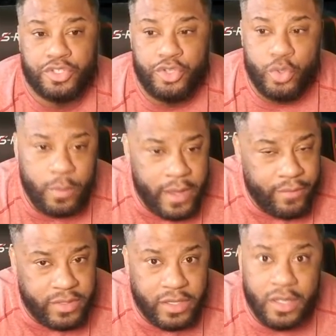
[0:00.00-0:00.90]
So you will be
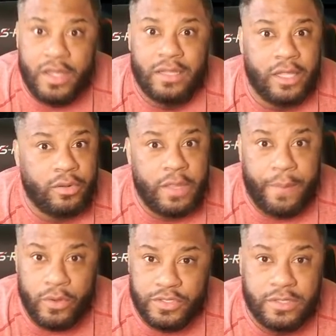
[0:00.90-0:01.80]
able to literally
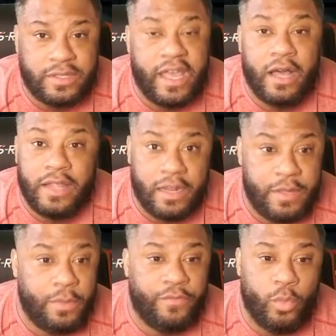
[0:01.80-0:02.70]
post hook the hell out of
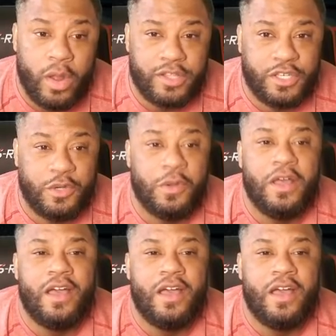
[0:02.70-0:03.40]
people if you wanted to.